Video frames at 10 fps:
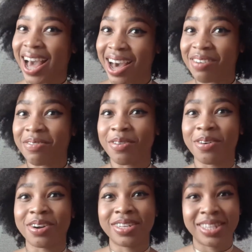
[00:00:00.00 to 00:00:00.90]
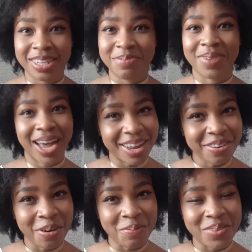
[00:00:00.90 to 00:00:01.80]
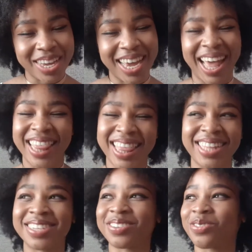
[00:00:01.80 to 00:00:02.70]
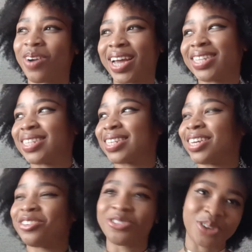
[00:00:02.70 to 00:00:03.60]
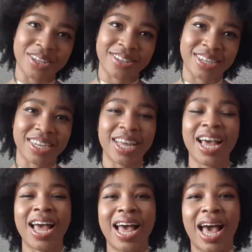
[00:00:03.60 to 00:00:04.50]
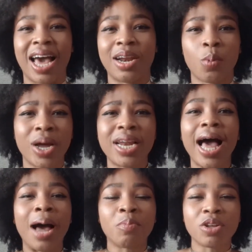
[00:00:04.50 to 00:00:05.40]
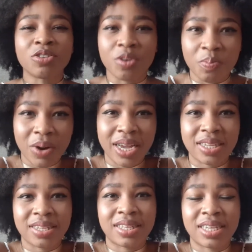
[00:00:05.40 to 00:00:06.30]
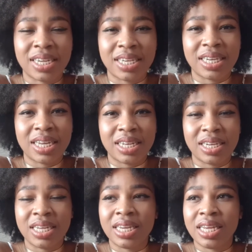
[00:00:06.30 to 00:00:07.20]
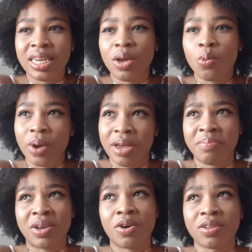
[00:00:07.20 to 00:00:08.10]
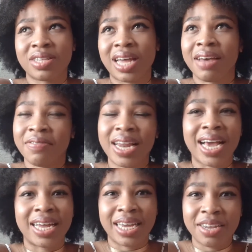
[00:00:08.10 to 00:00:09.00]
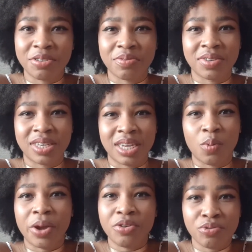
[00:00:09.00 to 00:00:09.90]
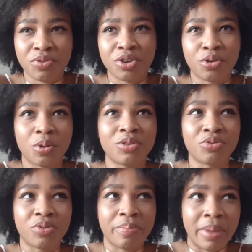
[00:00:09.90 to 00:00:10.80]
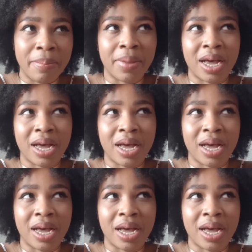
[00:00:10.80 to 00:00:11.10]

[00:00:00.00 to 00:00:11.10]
are for team hard copy, and that is quite interesting. And well, I'm not surprised in a way, because I feel like at the end of the day, when you read, you want to remember,